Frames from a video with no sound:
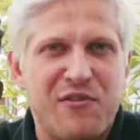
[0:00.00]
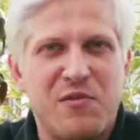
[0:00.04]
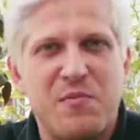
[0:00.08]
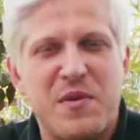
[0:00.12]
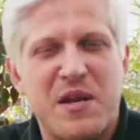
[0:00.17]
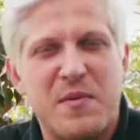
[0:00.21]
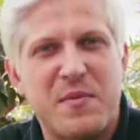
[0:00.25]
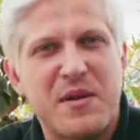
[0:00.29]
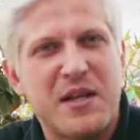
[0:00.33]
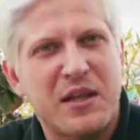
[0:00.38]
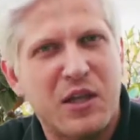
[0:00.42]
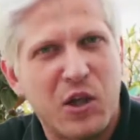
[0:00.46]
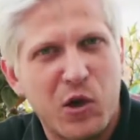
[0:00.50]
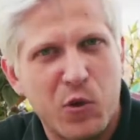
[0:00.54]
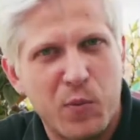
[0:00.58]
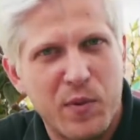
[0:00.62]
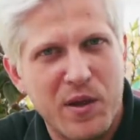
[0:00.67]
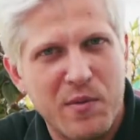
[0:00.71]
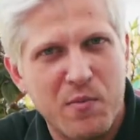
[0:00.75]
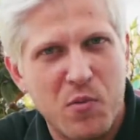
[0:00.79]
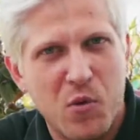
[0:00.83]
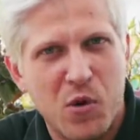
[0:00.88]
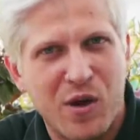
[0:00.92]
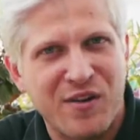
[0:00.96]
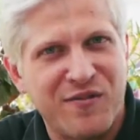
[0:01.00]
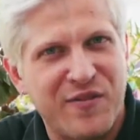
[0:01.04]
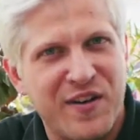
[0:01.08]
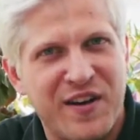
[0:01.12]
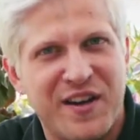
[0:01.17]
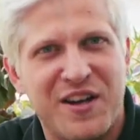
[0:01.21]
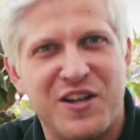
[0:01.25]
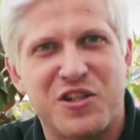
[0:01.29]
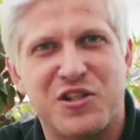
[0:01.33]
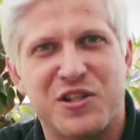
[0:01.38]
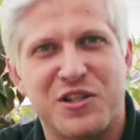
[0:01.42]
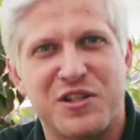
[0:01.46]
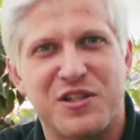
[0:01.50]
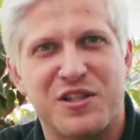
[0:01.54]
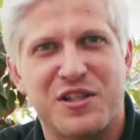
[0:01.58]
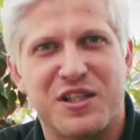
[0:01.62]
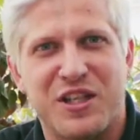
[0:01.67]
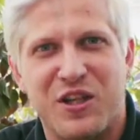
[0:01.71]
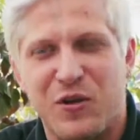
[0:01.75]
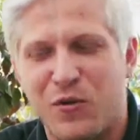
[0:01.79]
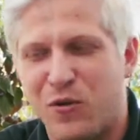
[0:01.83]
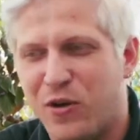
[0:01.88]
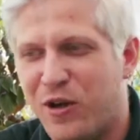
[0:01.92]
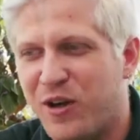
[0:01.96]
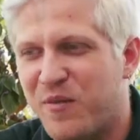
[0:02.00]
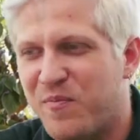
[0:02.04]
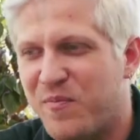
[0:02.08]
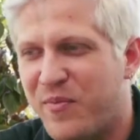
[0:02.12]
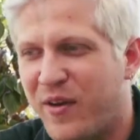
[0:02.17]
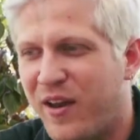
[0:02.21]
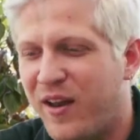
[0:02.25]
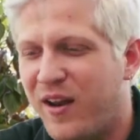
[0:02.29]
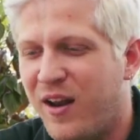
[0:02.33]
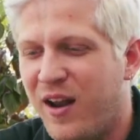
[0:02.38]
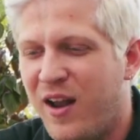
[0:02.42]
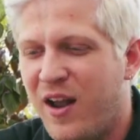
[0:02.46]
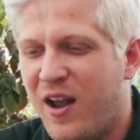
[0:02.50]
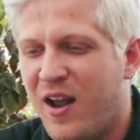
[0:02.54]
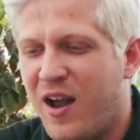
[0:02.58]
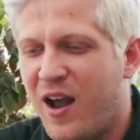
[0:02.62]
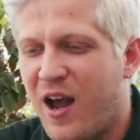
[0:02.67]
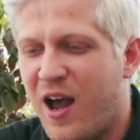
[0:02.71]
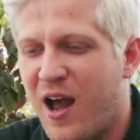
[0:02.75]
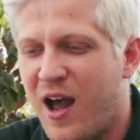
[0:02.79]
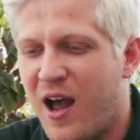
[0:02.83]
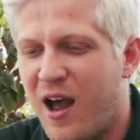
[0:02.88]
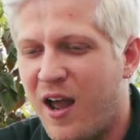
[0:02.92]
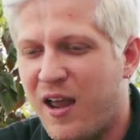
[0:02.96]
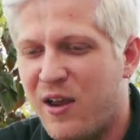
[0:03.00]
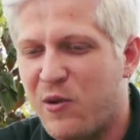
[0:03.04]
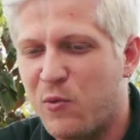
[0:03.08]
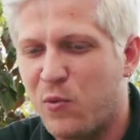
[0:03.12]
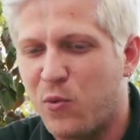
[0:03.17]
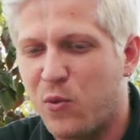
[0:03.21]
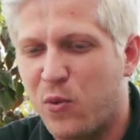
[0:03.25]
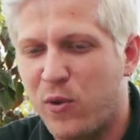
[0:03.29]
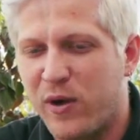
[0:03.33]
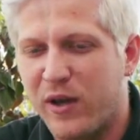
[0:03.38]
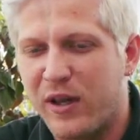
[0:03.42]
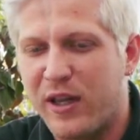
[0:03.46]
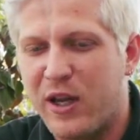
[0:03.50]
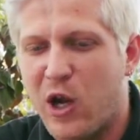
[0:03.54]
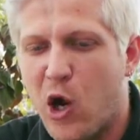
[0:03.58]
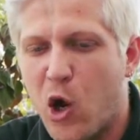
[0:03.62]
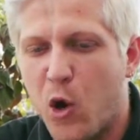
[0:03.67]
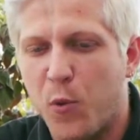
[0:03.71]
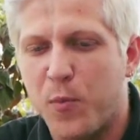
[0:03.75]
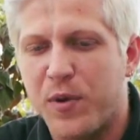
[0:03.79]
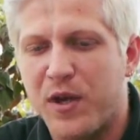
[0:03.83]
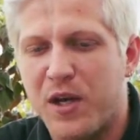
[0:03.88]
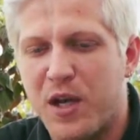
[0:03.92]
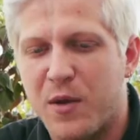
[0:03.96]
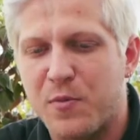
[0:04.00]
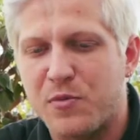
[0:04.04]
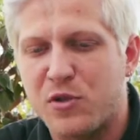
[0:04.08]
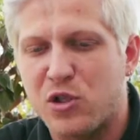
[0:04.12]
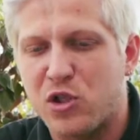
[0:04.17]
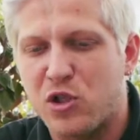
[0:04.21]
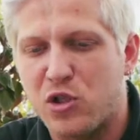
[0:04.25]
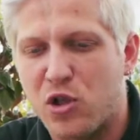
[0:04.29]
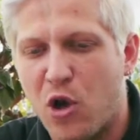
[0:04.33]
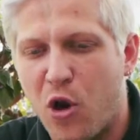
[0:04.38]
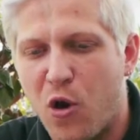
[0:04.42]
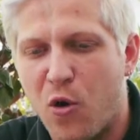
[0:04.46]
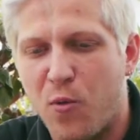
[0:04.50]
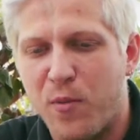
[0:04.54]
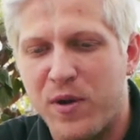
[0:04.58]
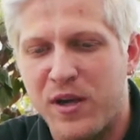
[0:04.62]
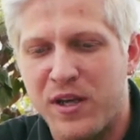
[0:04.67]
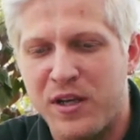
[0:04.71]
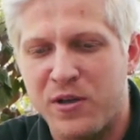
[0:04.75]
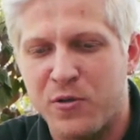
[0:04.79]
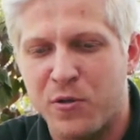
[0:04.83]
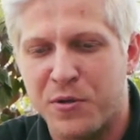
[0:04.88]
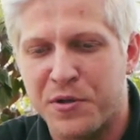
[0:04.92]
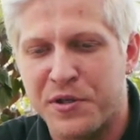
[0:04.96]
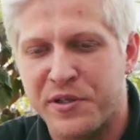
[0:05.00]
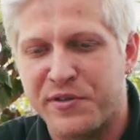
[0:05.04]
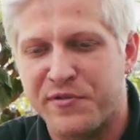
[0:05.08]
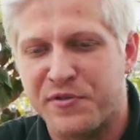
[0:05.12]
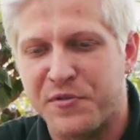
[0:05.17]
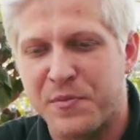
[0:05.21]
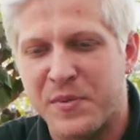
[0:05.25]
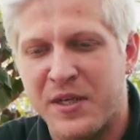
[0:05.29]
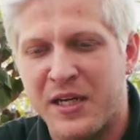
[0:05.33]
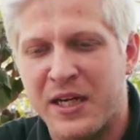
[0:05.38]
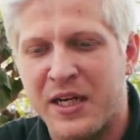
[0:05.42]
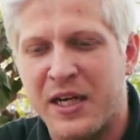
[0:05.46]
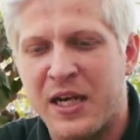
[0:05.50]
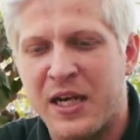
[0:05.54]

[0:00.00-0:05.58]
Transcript: and maybe a little bit more financially secure, but it really opened up so many doors for me.